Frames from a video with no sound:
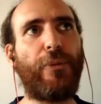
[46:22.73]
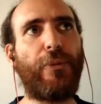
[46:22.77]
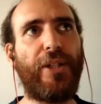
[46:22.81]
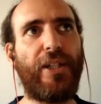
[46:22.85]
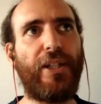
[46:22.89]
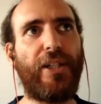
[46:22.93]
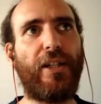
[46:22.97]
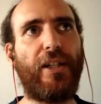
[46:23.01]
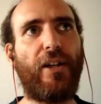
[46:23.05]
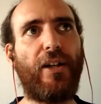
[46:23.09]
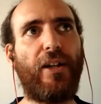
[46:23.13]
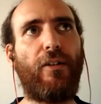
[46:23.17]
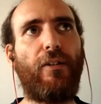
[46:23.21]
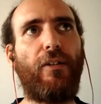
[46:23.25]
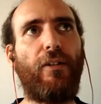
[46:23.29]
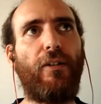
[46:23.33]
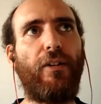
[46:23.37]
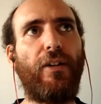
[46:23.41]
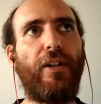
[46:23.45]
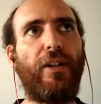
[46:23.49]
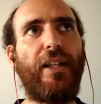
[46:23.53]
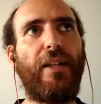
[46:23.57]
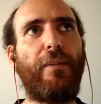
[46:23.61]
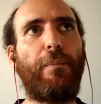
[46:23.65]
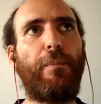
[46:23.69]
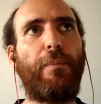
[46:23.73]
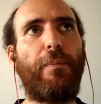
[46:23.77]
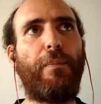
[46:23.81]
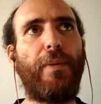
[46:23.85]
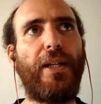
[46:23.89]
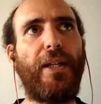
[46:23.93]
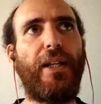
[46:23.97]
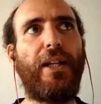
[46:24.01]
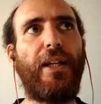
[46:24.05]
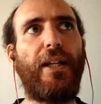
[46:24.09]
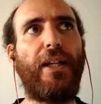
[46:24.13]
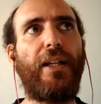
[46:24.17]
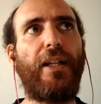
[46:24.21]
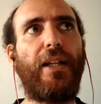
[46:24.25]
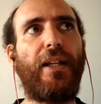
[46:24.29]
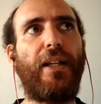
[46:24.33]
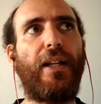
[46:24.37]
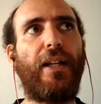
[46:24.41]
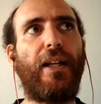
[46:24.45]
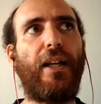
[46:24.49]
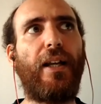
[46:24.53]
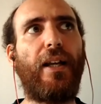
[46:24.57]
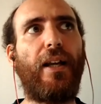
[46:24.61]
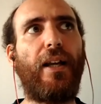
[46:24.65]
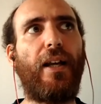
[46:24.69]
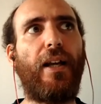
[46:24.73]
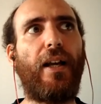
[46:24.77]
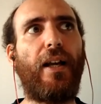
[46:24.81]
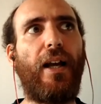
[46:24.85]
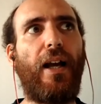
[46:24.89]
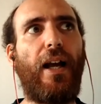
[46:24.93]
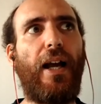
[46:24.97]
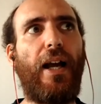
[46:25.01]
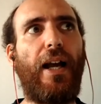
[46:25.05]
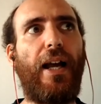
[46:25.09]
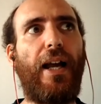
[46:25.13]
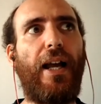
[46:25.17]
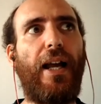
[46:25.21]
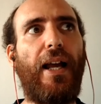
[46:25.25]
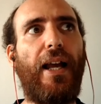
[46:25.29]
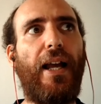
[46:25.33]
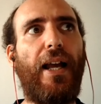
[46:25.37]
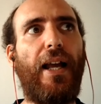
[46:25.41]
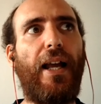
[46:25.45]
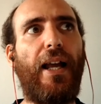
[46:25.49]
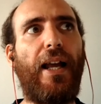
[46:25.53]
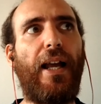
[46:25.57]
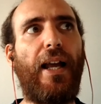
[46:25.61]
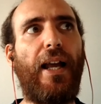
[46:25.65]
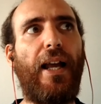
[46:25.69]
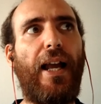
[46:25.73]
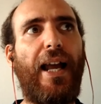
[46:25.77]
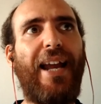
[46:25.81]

We only been uh,